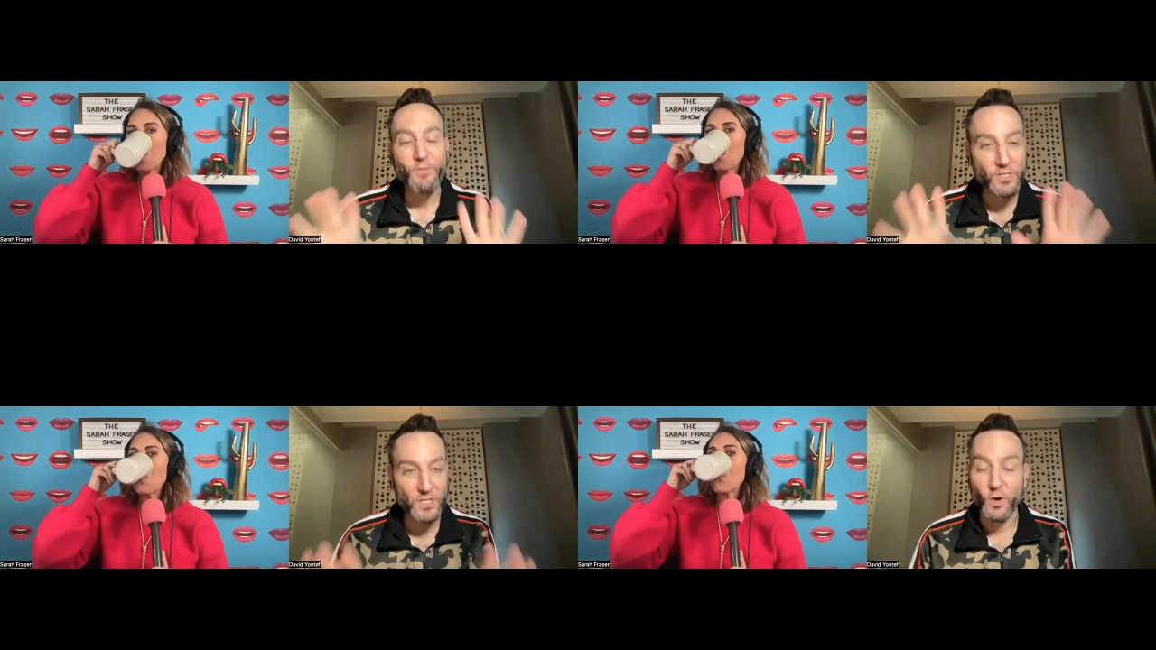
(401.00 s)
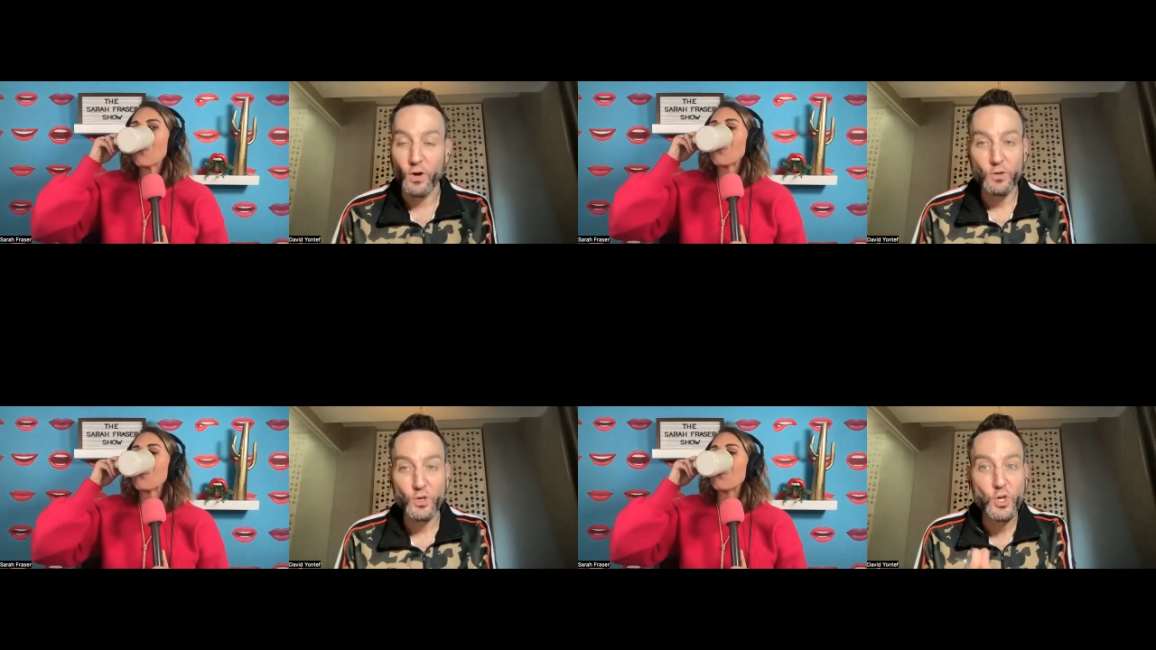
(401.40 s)
Speaker 1: first of
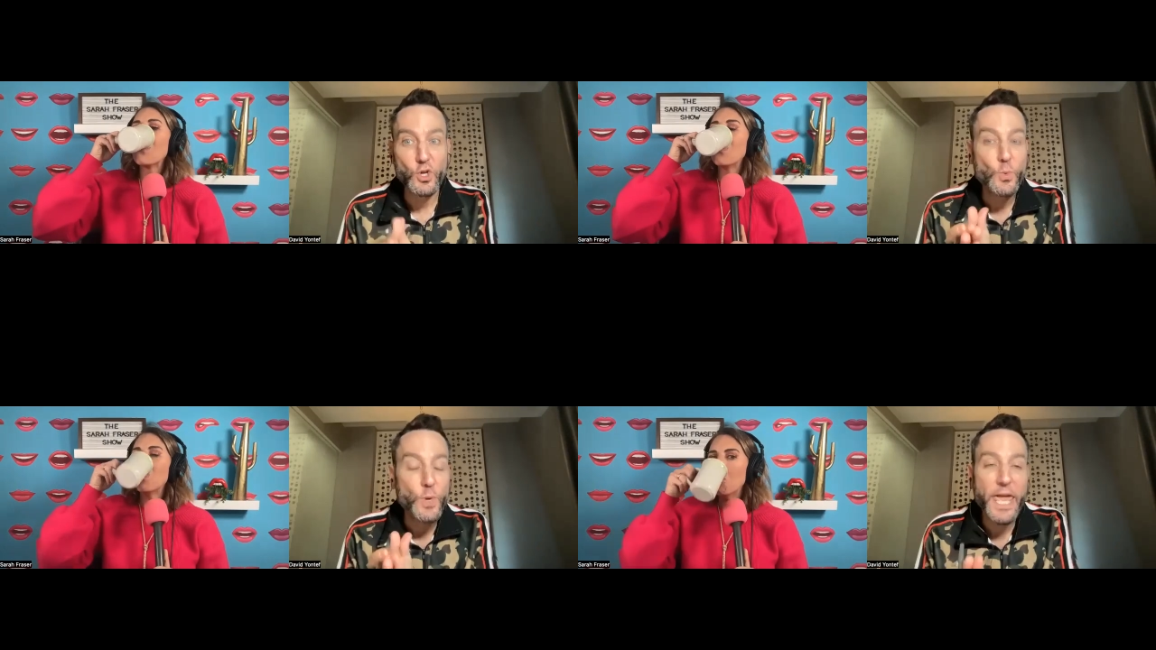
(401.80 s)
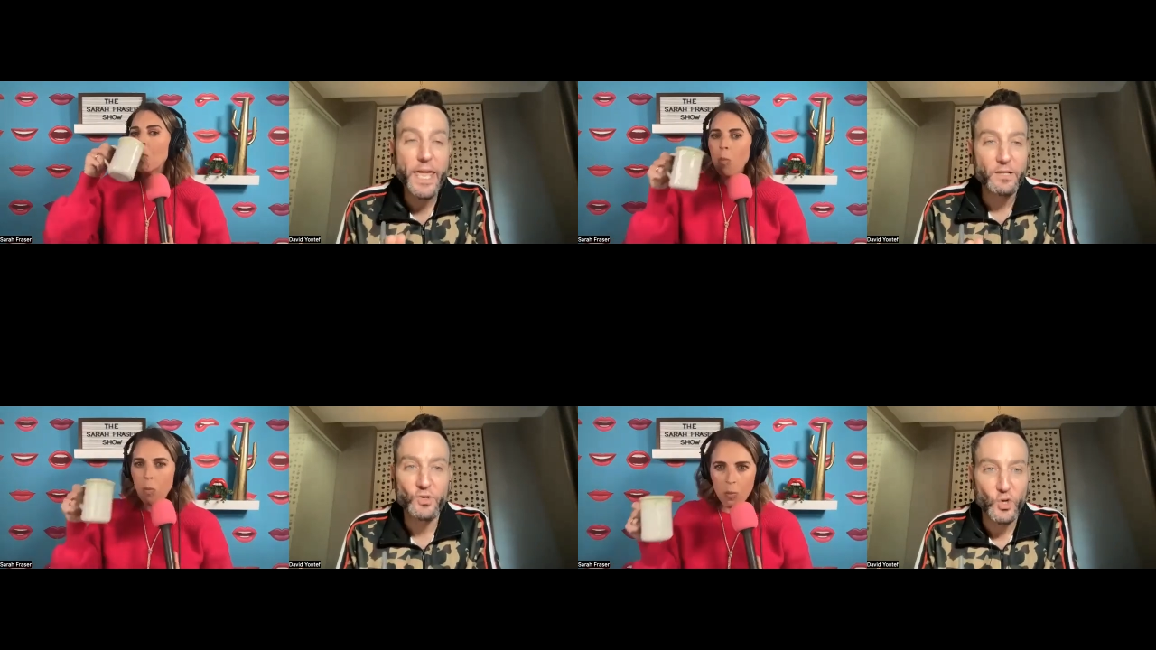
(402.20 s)
all, you
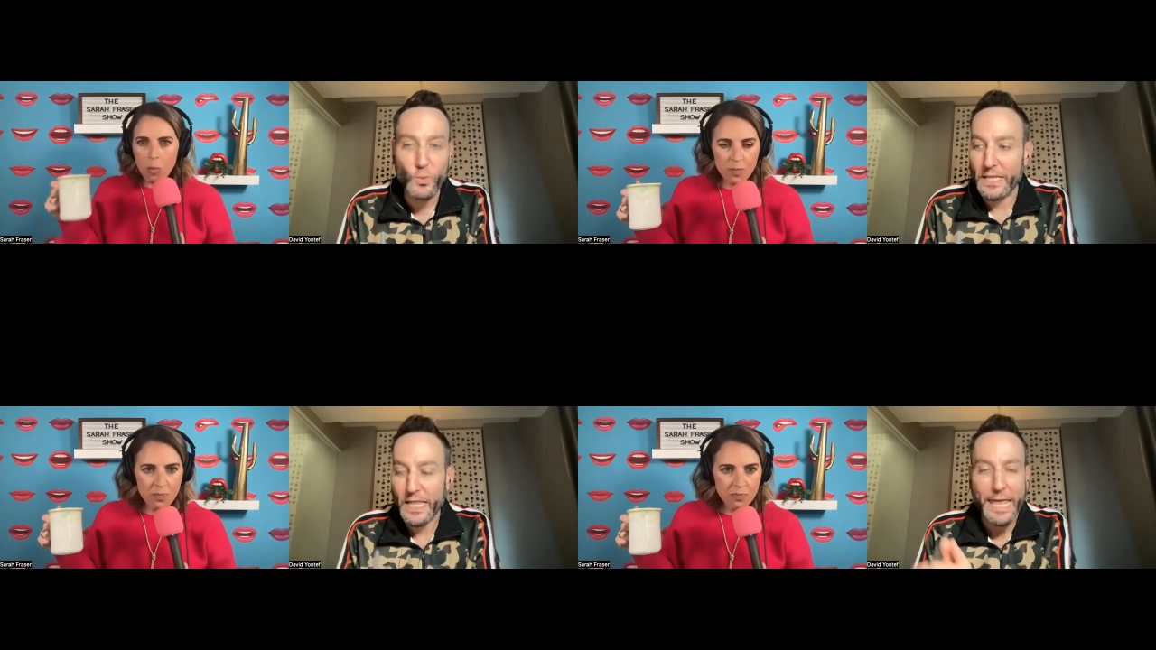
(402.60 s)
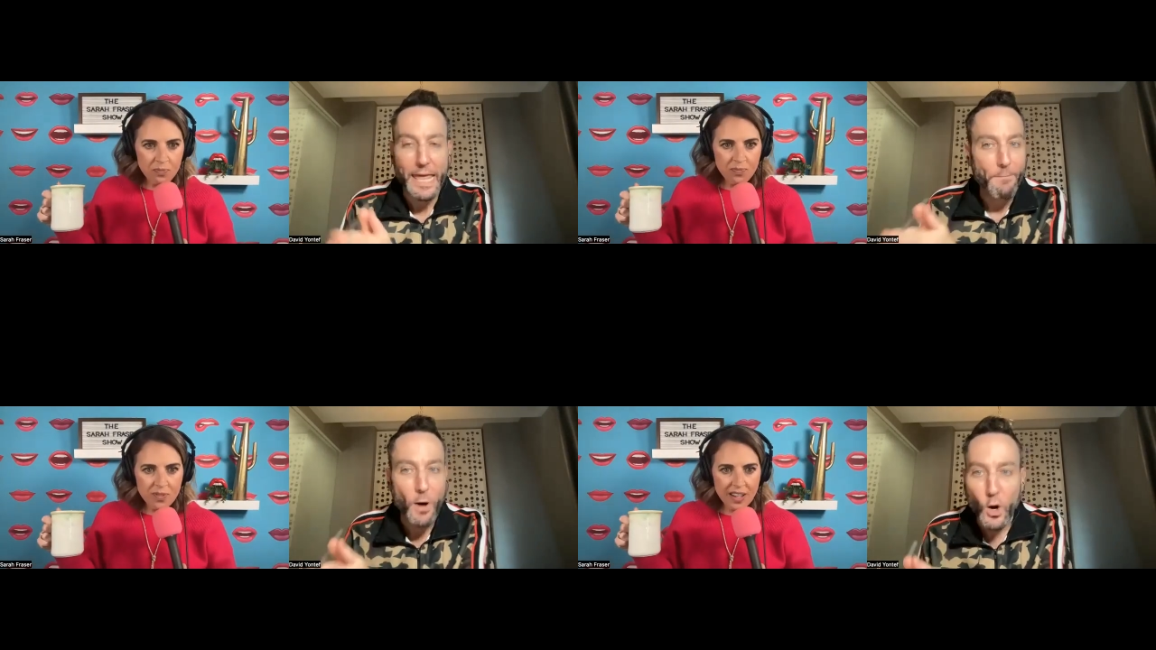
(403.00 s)
can't do it
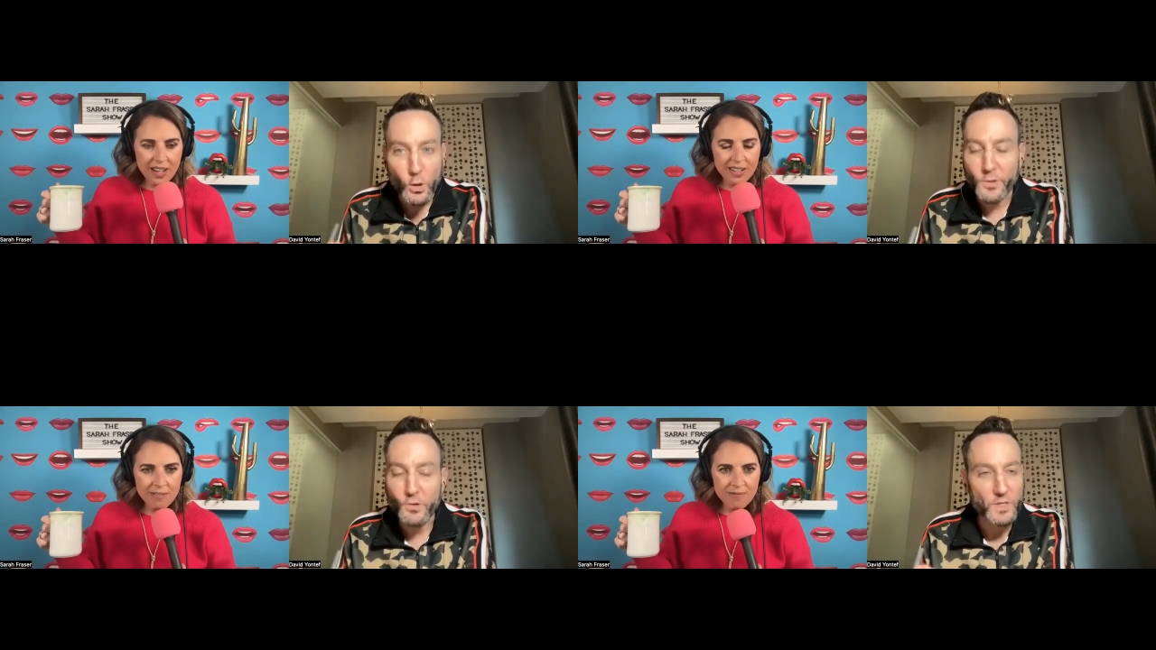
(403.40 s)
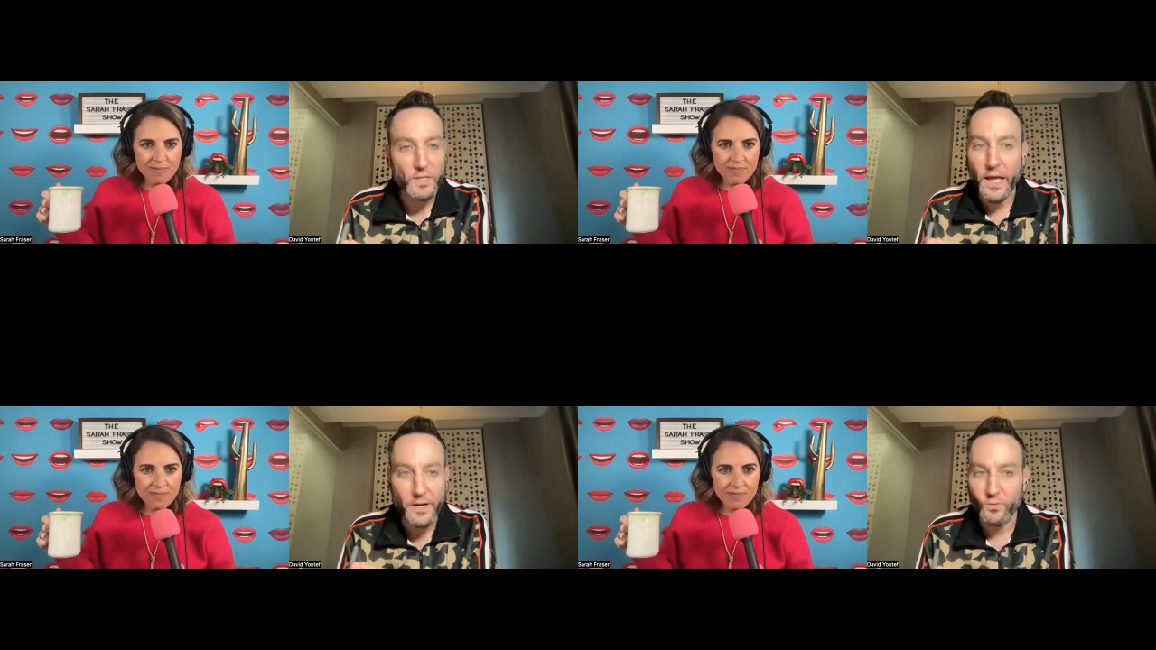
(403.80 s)
like at Polo. There's
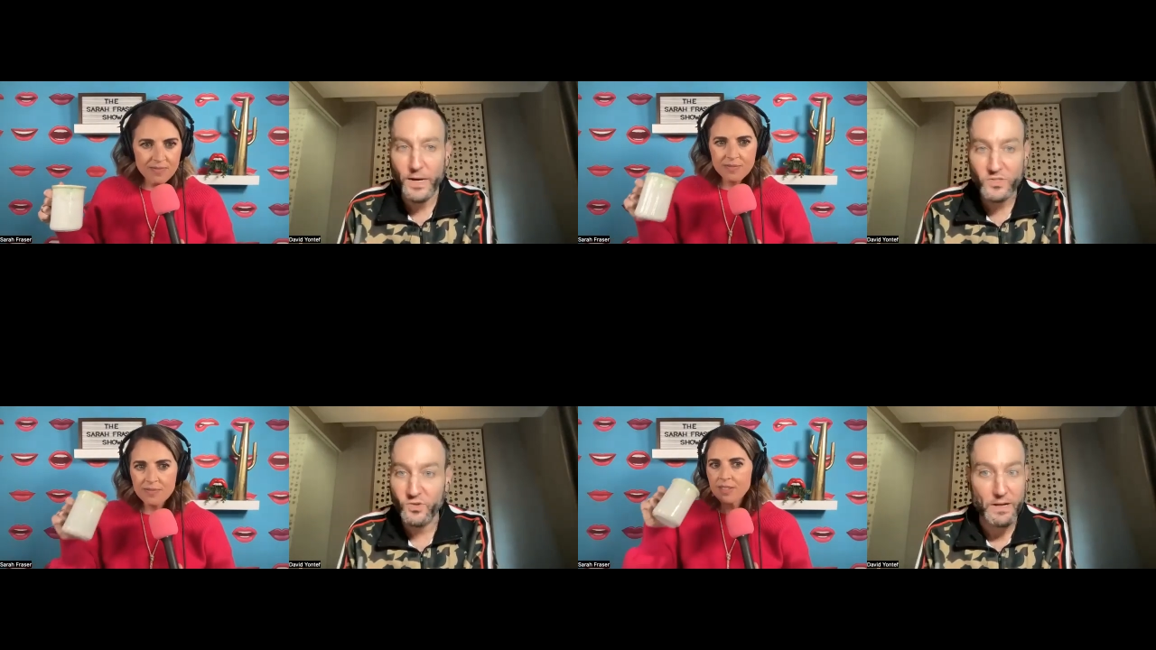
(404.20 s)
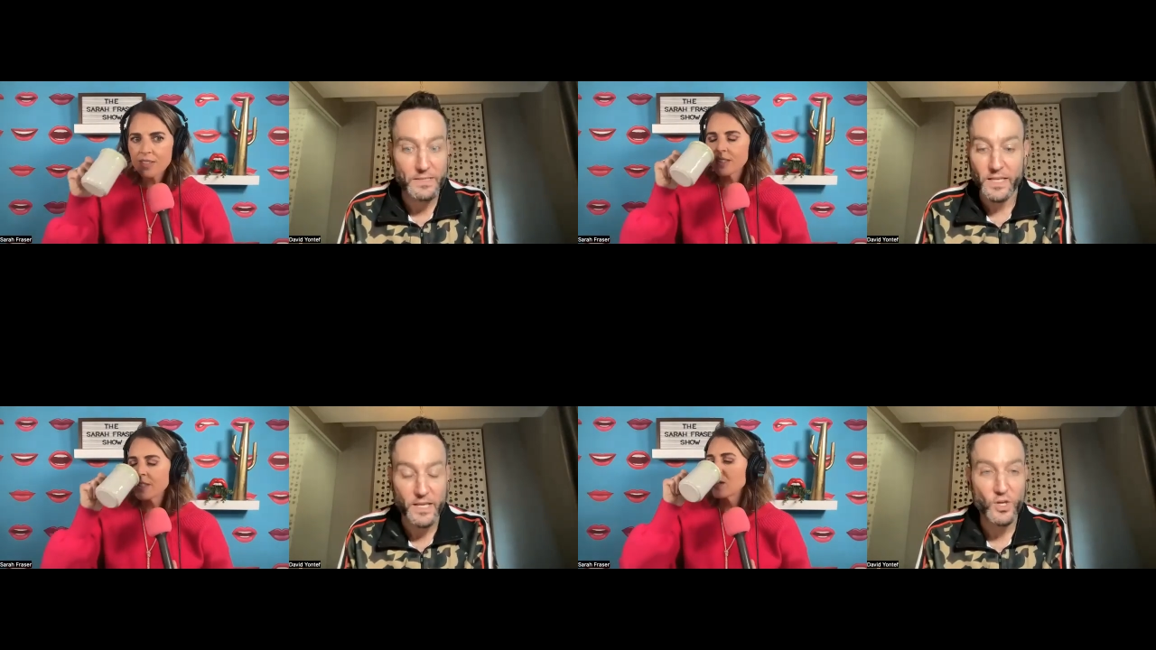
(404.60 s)
a lot of
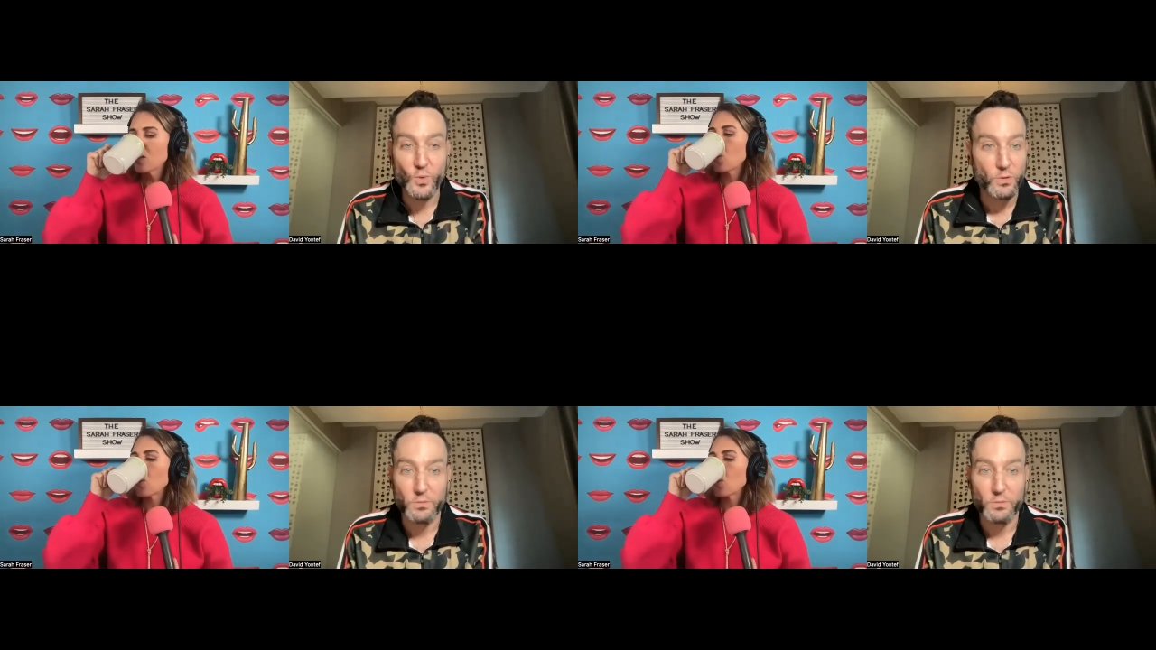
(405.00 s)
restaurants like you